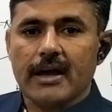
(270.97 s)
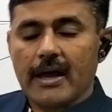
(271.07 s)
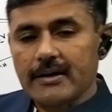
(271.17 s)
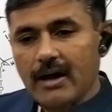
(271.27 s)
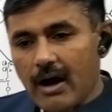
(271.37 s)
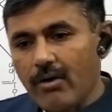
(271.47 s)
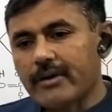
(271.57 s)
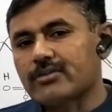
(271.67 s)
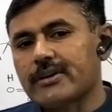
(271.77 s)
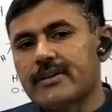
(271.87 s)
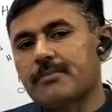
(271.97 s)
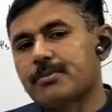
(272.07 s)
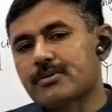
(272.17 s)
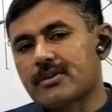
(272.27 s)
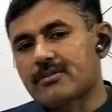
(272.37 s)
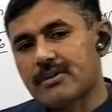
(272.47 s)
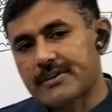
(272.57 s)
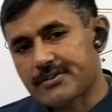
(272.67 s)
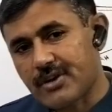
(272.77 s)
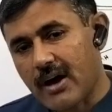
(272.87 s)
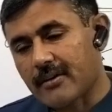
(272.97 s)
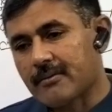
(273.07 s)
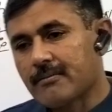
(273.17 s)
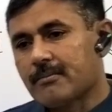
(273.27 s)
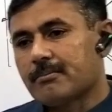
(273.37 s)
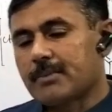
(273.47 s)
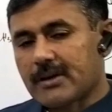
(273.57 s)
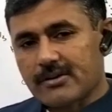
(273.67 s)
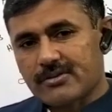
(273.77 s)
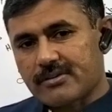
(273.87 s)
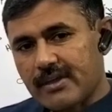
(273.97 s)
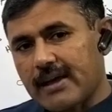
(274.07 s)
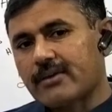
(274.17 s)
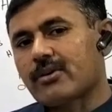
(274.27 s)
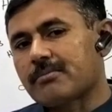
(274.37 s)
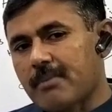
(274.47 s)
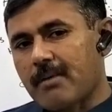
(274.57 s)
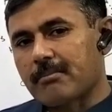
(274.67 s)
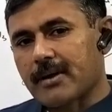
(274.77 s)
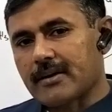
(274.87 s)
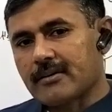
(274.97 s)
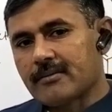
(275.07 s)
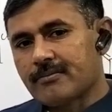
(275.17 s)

And how actually that process will start? Because in thylakoid membrane